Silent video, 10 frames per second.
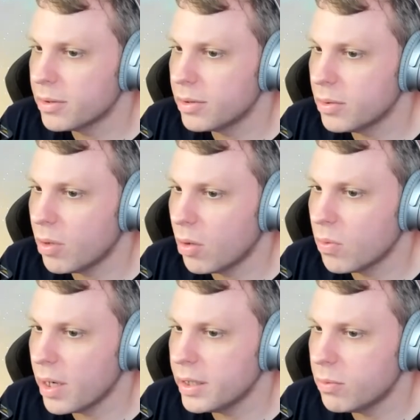to
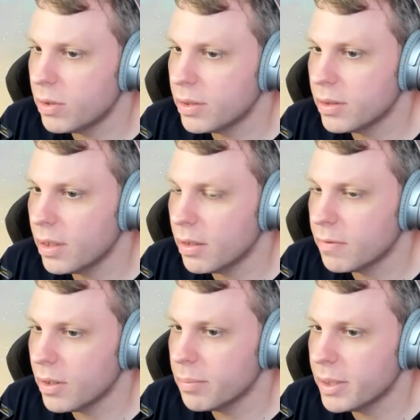already what
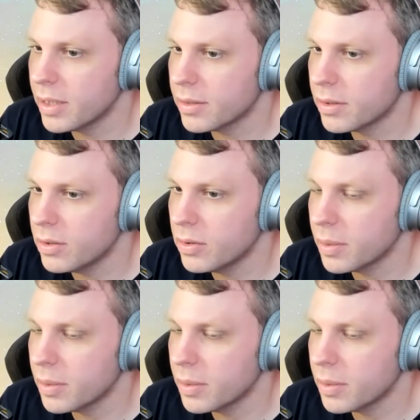Firebase has to do,